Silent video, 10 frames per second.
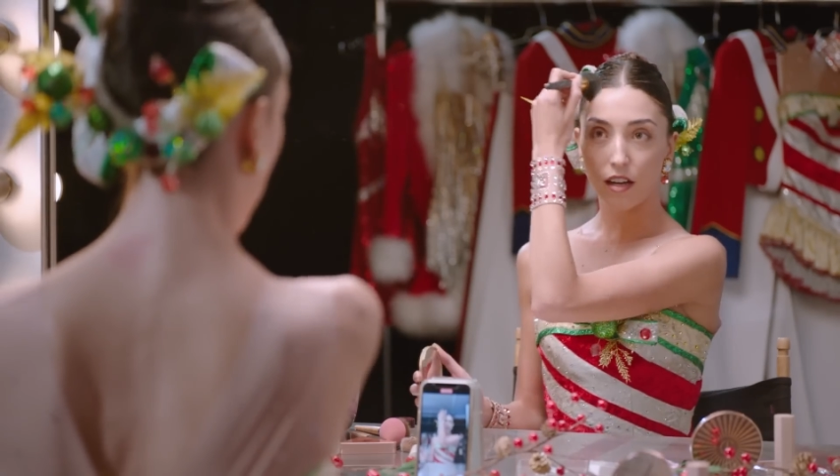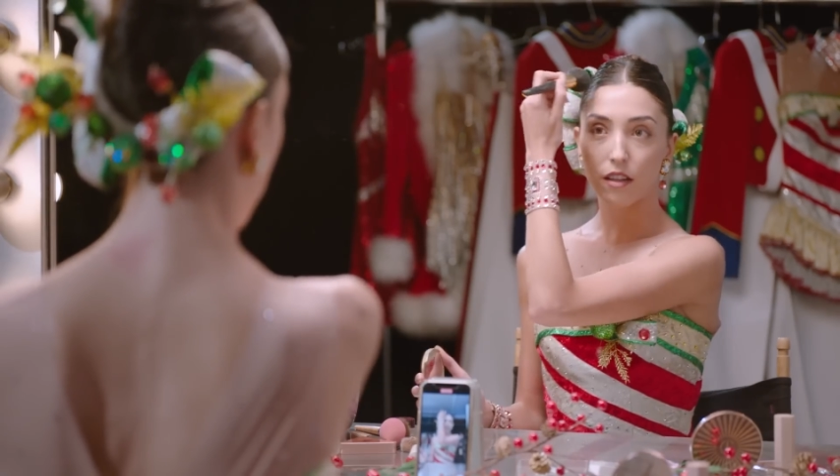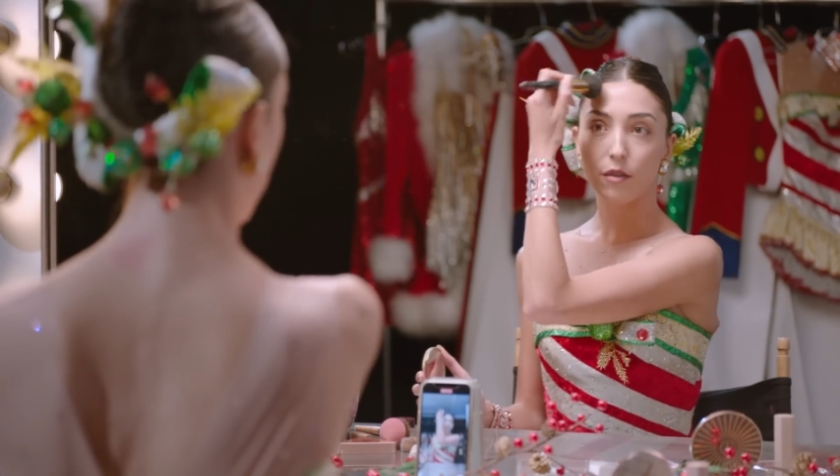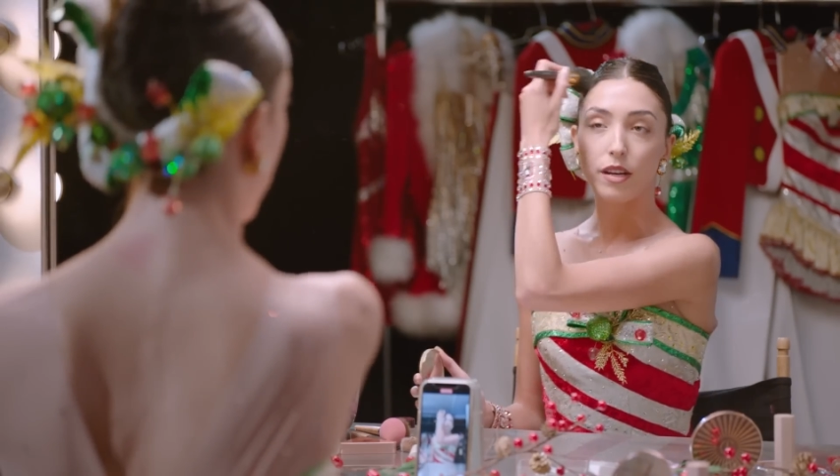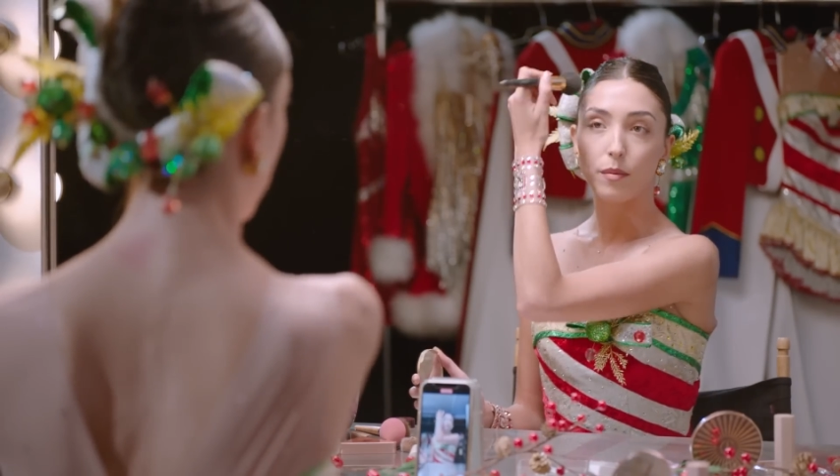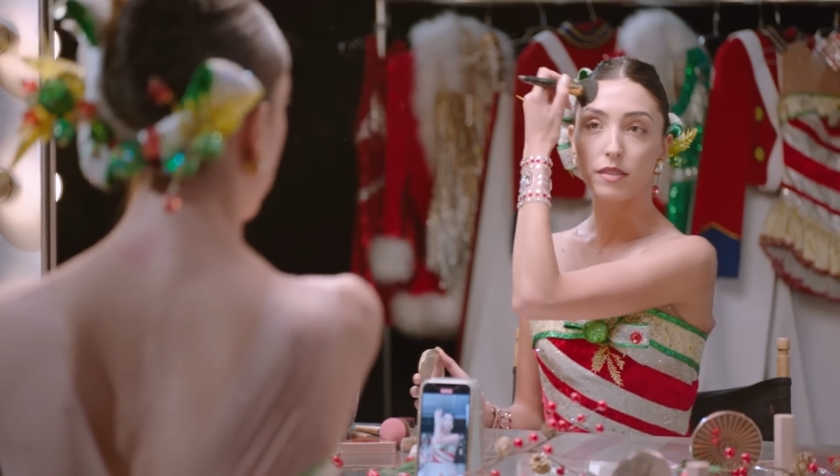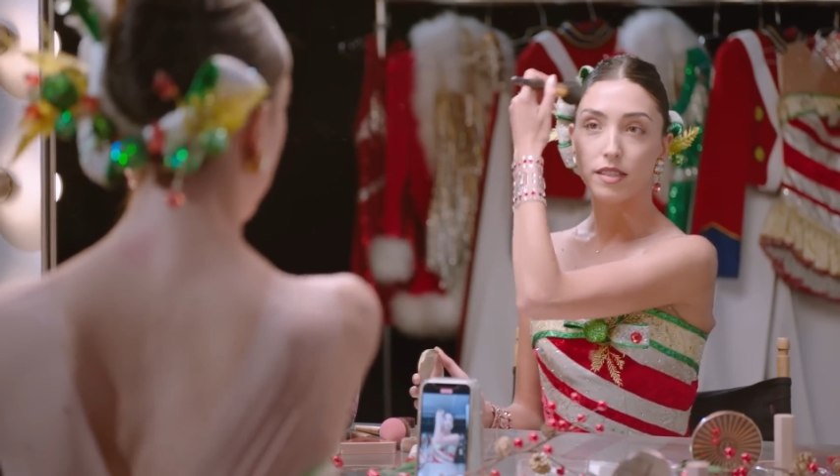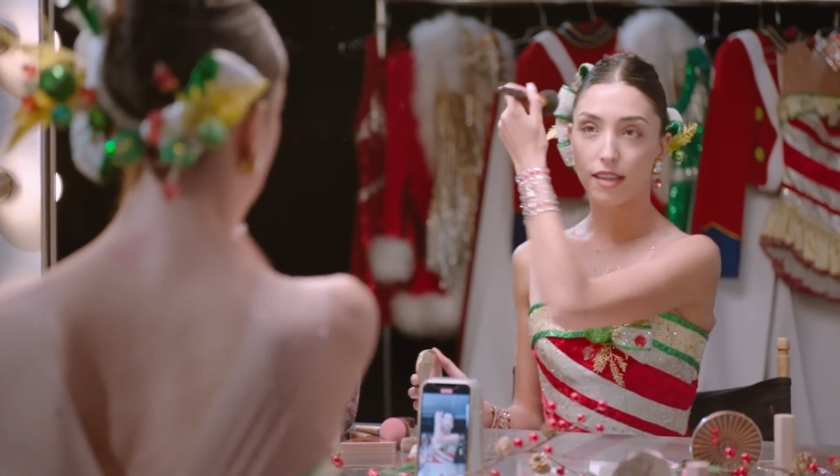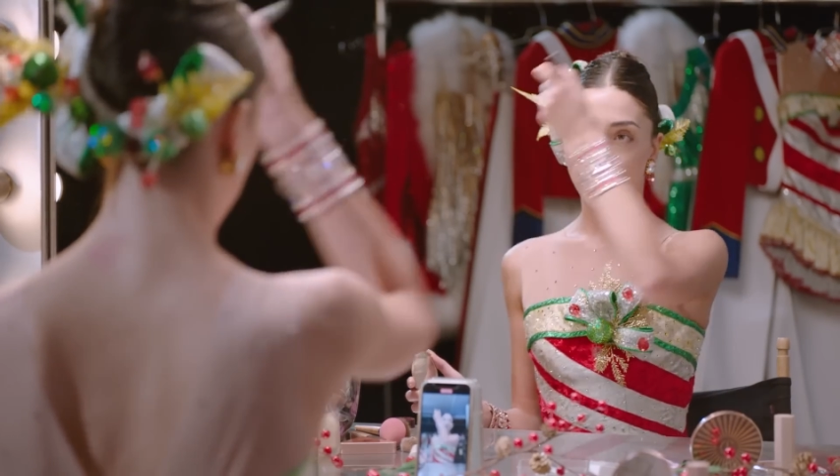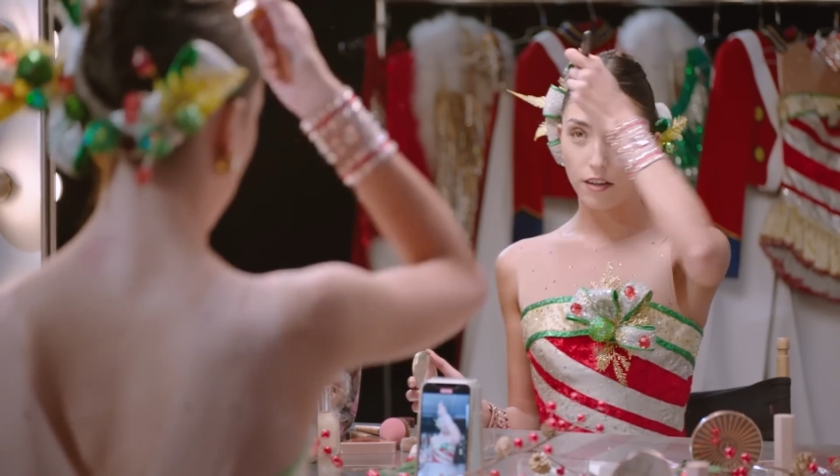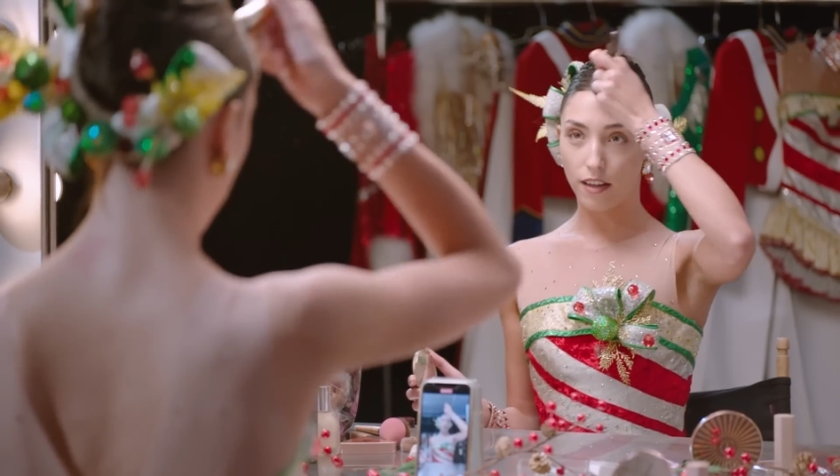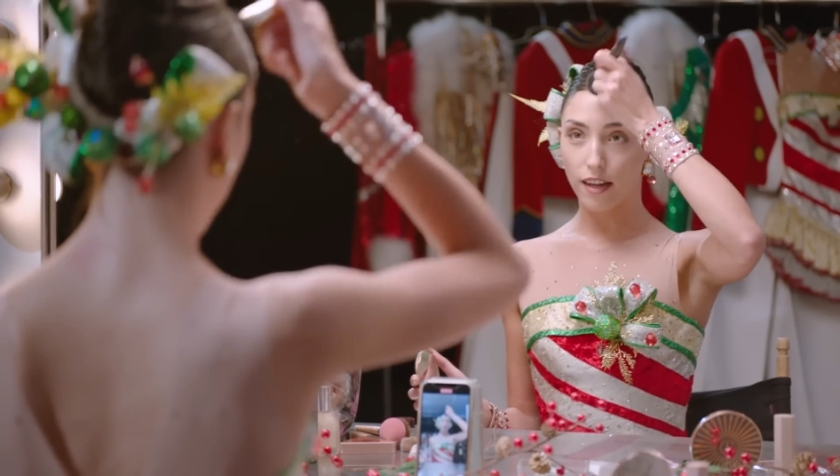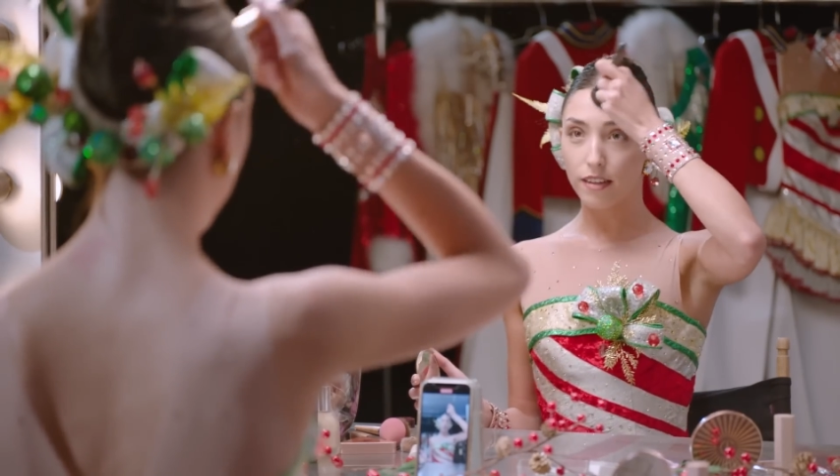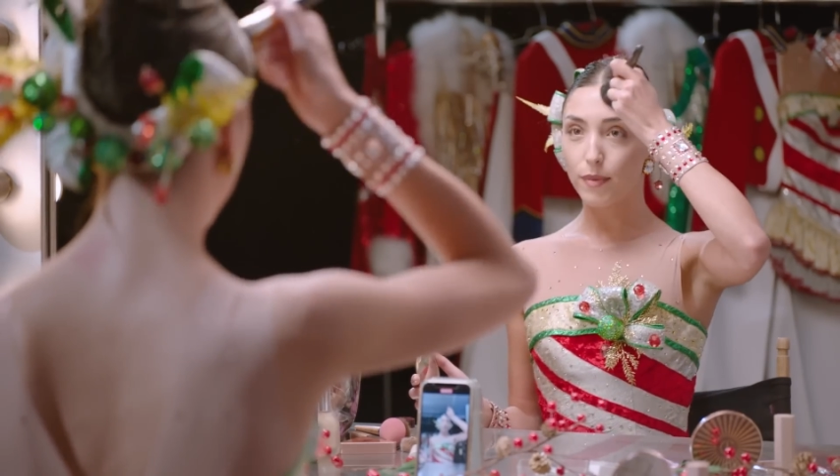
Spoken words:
all the way up into the hairline.